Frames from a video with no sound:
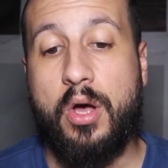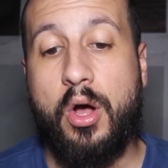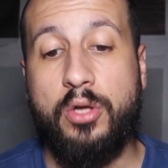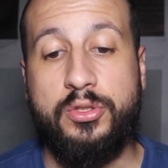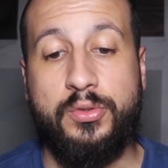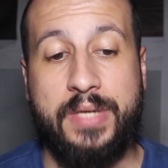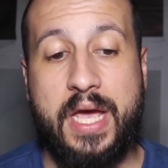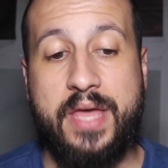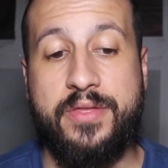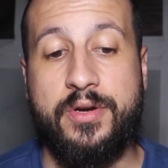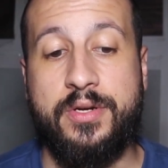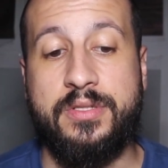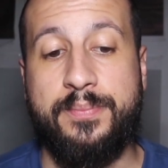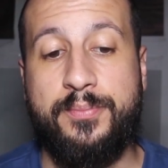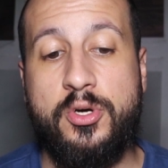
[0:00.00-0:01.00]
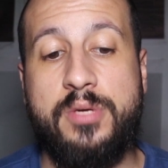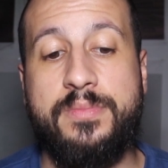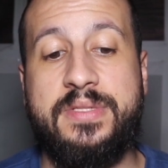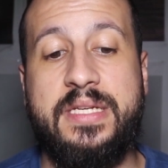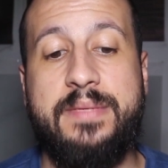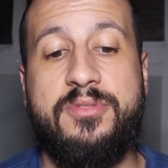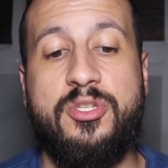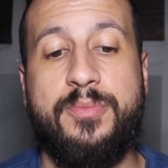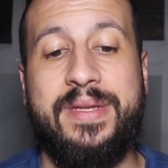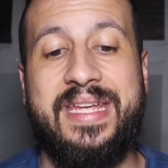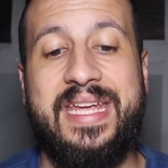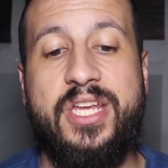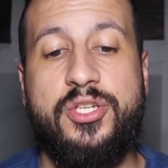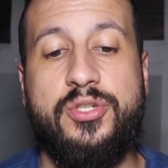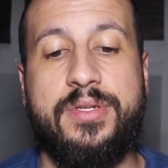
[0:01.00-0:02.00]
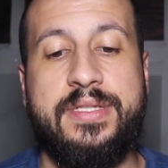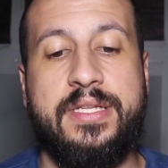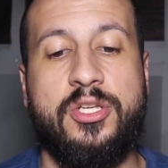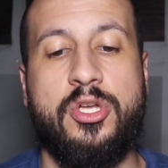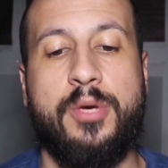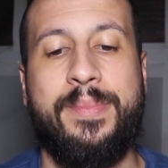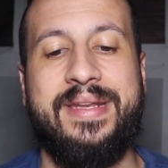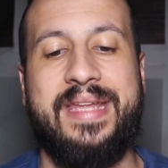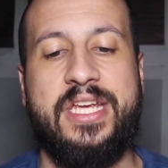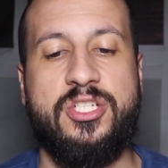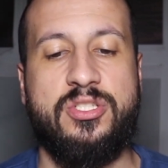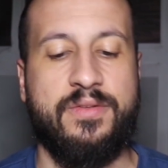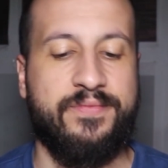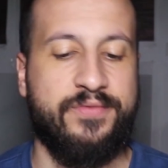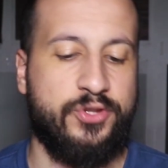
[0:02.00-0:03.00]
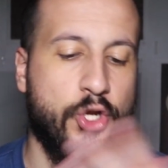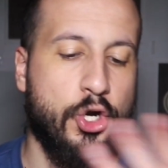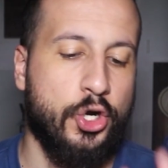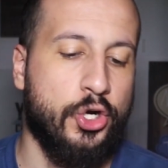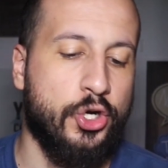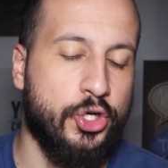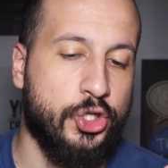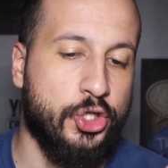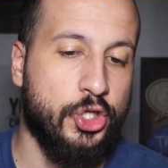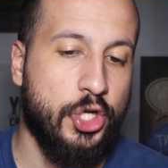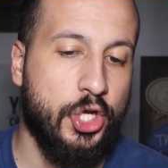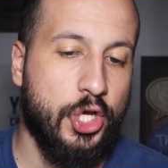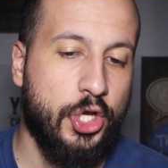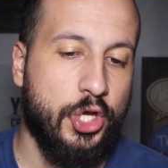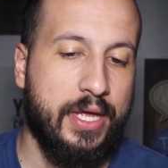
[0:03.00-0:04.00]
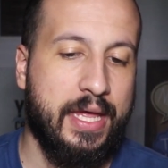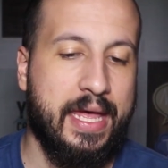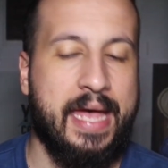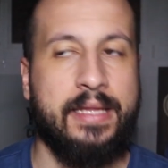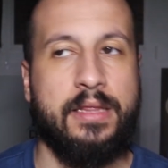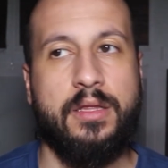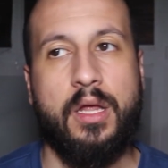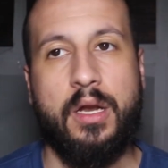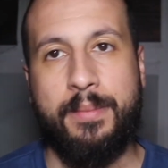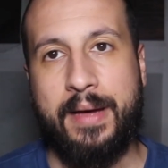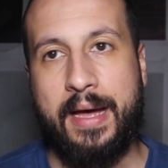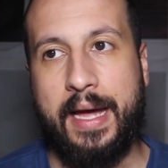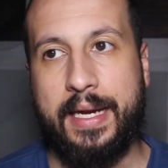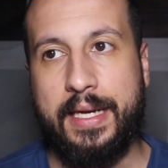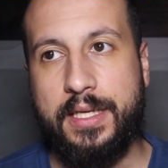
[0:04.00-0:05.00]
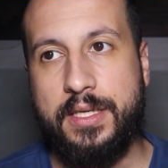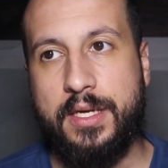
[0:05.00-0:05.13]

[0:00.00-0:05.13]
Altogether, the poem seems to be an interesting combination of dirge and lullaby.